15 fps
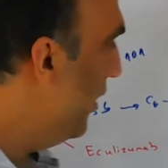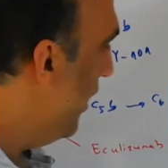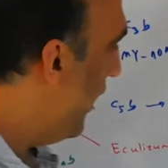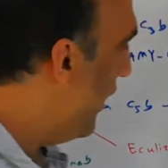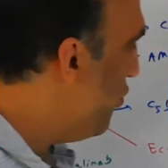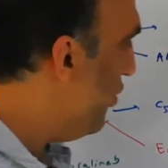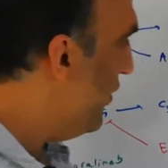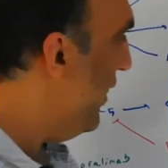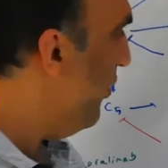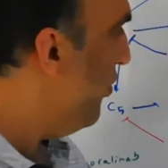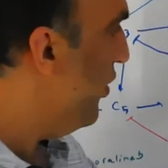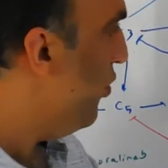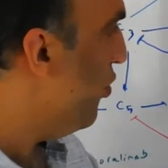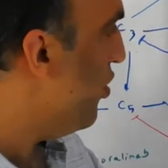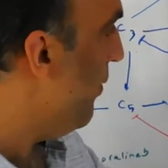
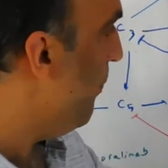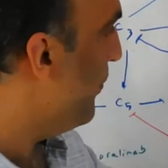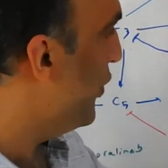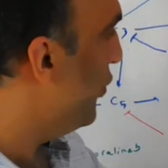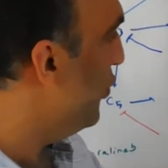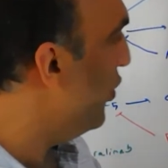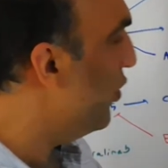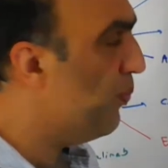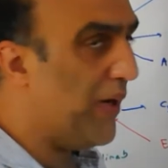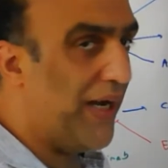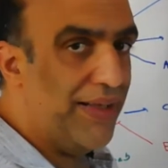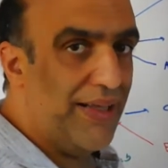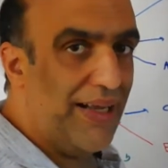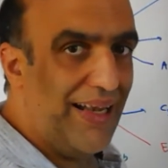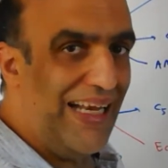Angiotensinogen produced by
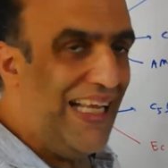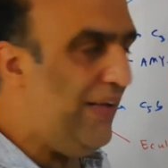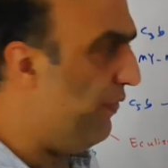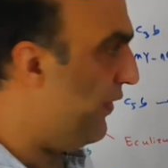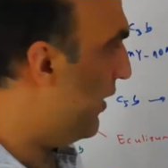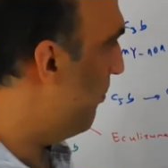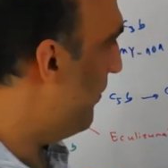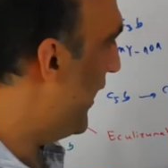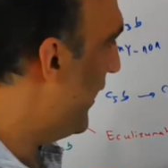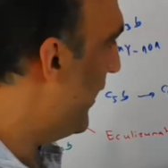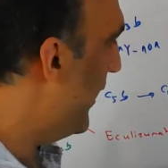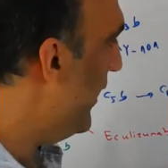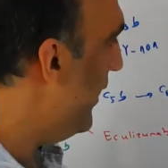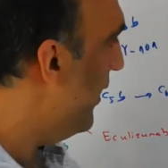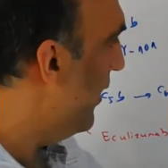the liver
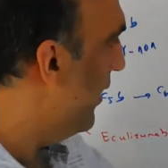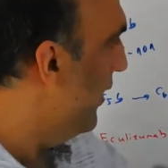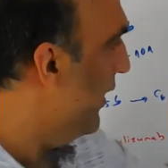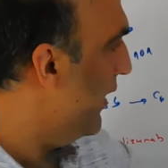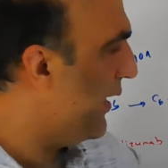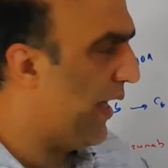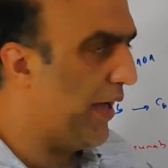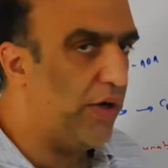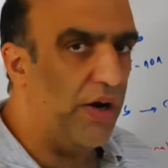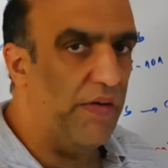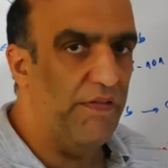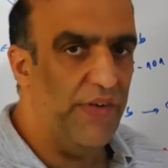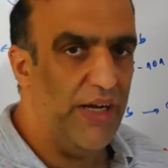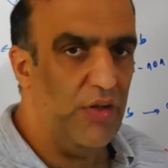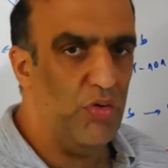mainly can
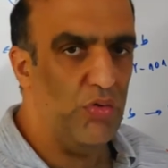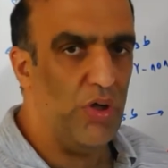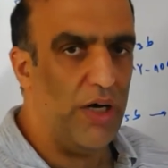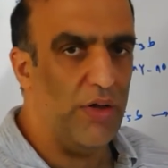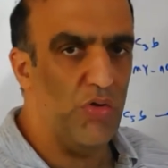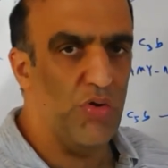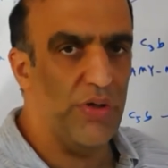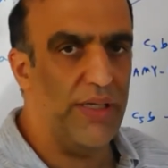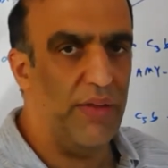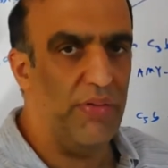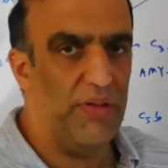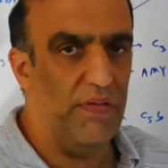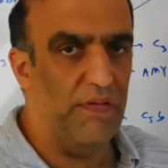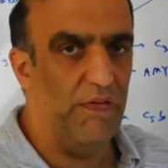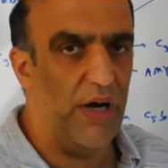convert to the
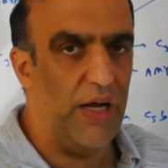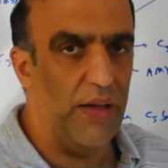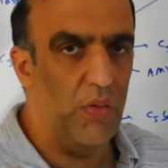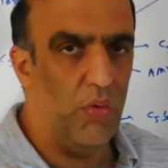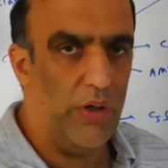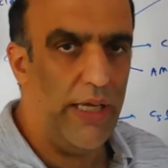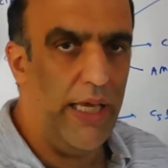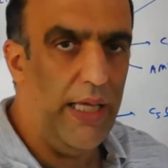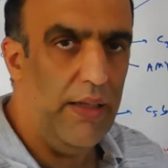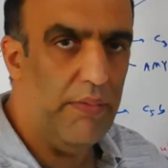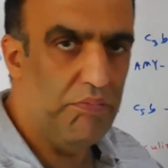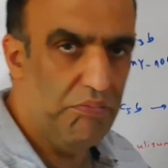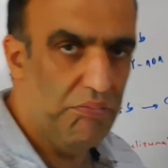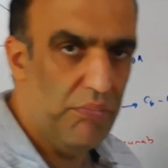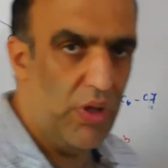angiotensin 1. Okay,
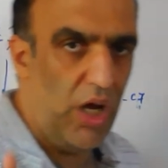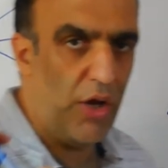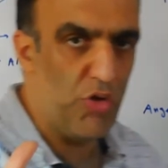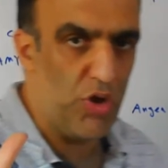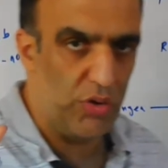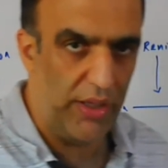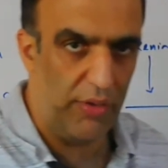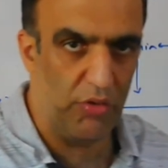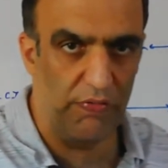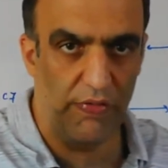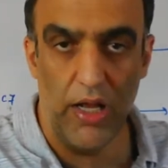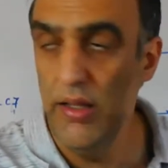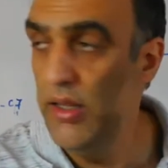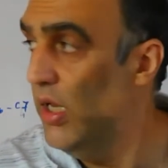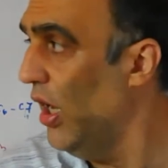angiotensin
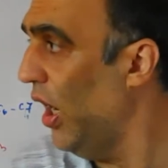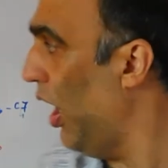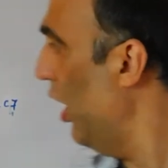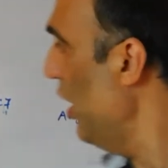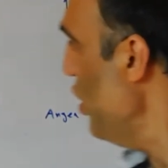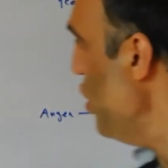1.